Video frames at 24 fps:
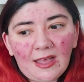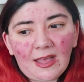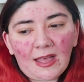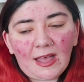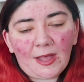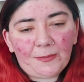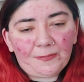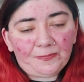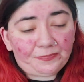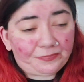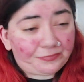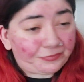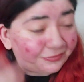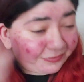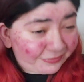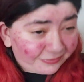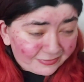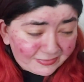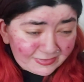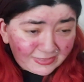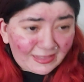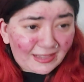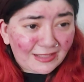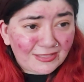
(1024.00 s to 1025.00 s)

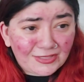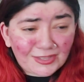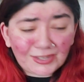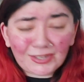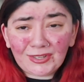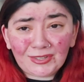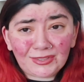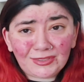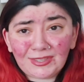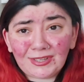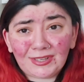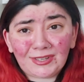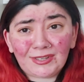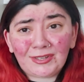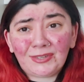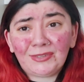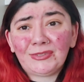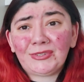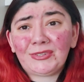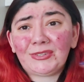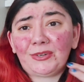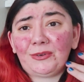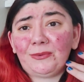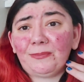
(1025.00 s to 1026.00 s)
the
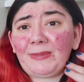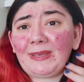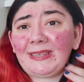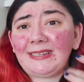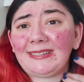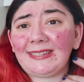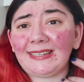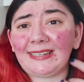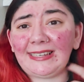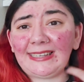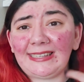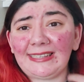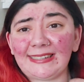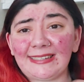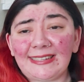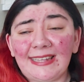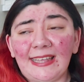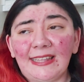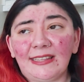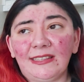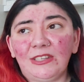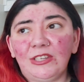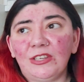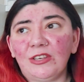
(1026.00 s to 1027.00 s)
consult basically
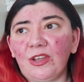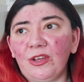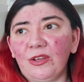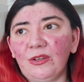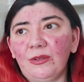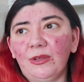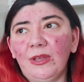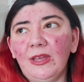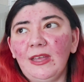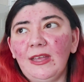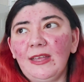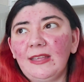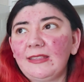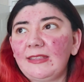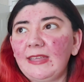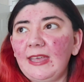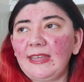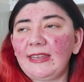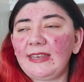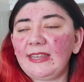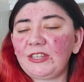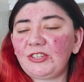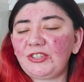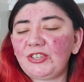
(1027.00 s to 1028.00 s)
said, you know, the
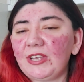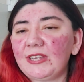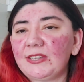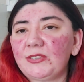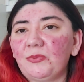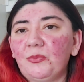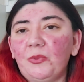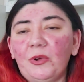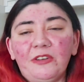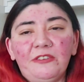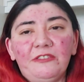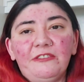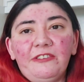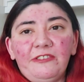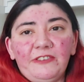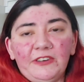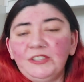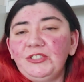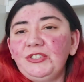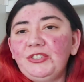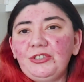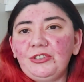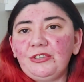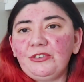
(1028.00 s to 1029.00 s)
NHS won't
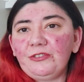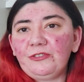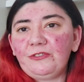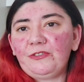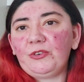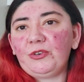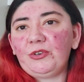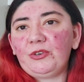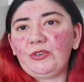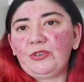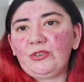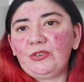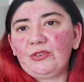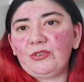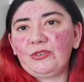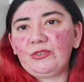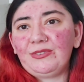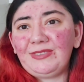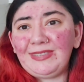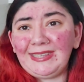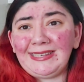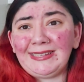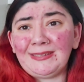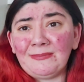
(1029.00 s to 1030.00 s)
fund you
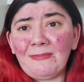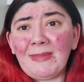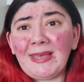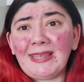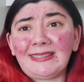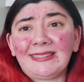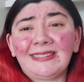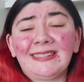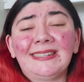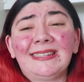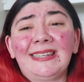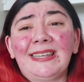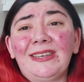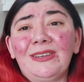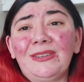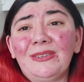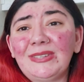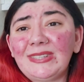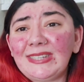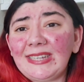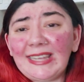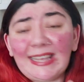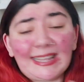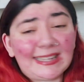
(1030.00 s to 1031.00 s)
for these meds because they don't
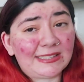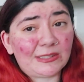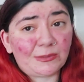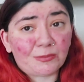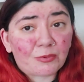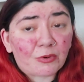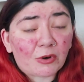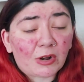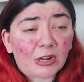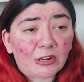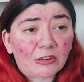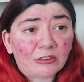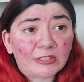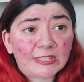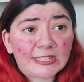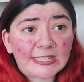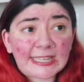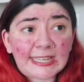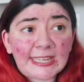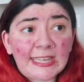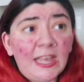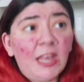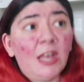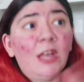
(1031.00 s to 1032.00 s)
see it as a
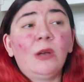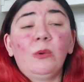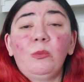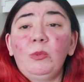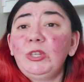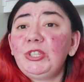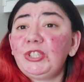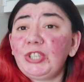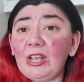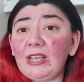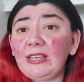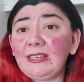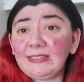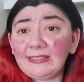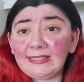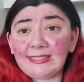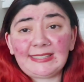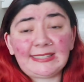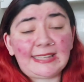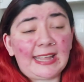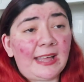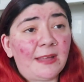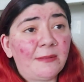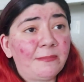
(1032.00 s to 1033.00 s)
priority, which I
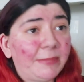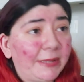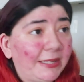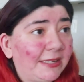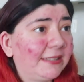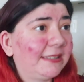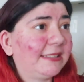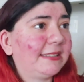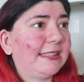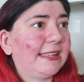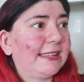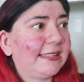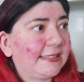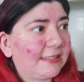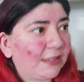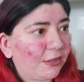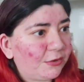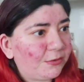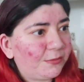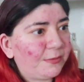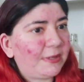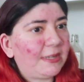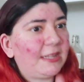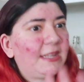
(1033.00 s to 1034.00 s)
understand because there's
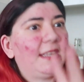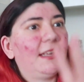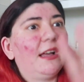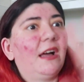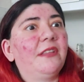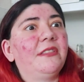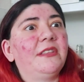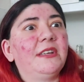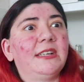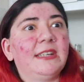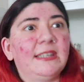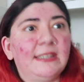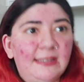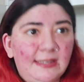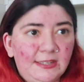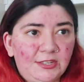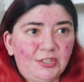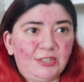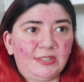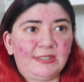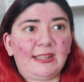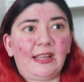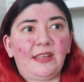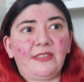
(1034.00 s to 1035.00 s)
so many other
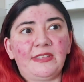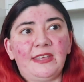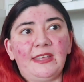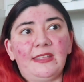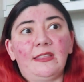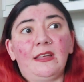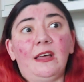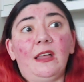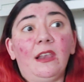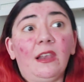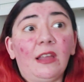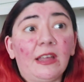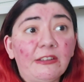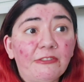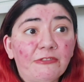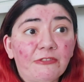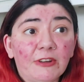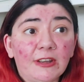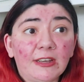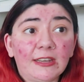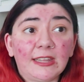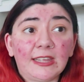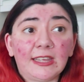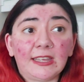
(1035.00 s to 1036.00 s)
conditions out there that are
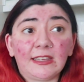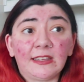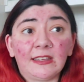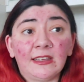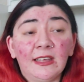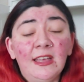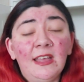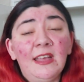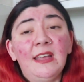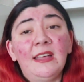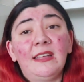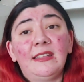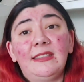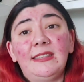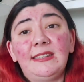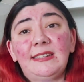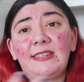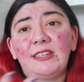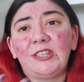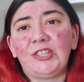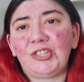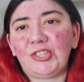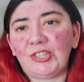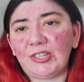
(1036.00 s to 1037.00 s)
life-threatening.
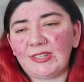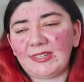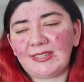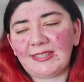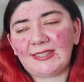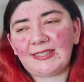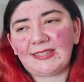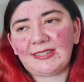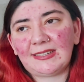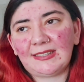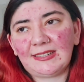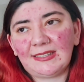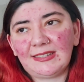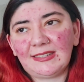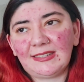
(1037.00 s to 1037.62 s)
This is just,